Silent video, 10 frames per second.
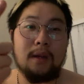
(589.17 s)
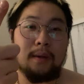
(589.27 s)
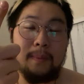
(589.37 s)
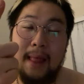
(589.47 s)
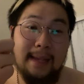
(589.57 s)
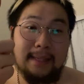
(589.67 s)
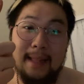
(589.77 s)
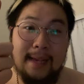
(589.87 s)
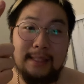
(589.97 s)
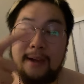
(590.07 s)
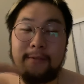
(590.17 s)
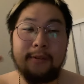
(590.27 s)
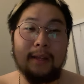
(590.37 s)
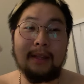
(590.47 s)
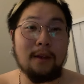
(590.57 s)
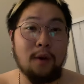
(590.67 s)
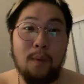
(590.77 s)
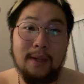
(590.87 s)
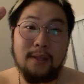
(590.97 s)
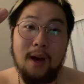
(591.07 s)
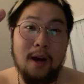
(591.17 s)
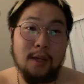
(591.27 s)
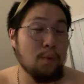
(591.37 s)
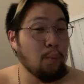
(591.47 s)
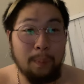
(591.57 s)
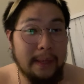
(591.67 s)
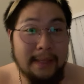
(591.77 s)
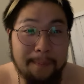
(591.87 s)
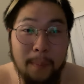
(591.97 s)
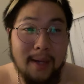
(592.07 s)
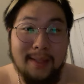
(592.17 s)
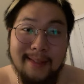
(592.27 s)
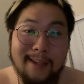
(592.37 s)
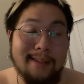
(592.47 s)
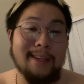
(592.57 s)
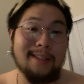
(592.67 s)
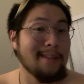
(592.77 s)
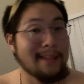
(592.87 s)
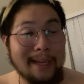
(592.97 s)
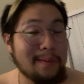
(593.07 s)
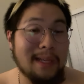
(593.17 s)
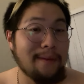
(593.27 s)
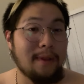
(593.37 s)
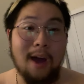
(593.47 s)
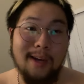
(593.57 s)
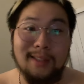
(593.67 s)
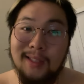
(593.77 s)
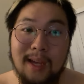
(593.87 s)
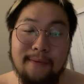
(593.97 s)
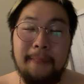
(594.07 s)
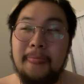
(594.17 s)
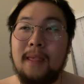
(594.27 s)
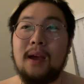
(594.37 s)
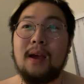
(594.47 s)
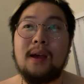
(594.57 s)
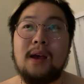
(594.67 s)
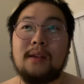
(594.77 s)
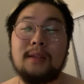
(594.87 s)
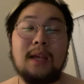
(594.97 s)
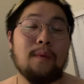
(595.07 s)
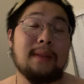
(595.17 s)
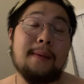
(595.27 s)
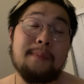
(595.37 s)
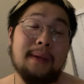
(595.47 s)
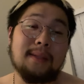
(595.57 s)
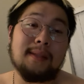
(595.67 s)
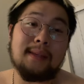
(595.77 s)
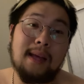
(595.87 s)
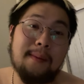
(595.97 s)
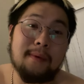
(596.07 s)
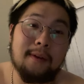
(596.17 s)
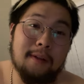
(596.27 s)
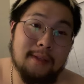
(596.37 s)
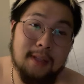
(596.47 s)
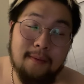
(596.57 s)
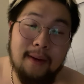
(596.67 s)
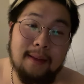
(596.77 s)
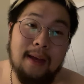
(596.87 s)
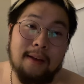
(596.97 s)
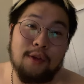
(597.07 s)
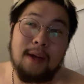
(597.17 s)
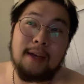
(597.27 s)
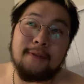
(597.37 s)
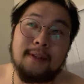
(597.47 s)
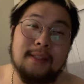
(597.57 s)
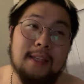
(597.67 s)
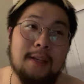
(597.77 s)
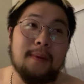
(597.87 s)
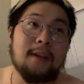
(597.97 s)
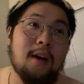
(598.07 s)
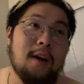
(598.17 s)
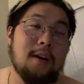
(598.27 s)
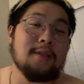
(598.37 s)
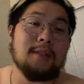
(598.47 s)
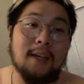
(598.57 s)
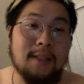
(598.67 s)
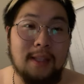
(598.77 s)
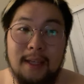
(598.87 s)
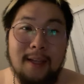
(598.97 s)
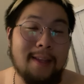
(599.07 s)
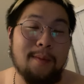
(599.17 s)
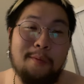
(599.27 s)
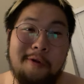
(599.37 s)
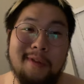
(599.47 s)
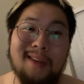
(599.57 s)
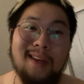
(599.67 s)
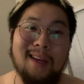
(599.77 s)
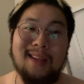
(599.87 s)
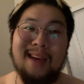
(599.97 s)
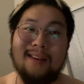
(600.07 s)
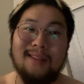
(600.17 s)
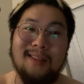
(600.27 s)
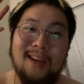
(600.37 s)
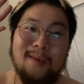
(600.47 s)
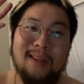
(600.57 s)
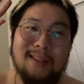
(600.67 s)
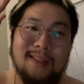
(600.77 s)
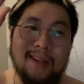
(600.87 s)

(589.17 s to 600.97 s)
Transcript: last class ever and then go watch the Hawks beat the Boston Celtics and go to game seven. Hawks and seven. So yeah, with that being said, I'm gonna go to sleep right now and you guys gonna see me all dusty in the morning and yeah, I'll see y'all when I see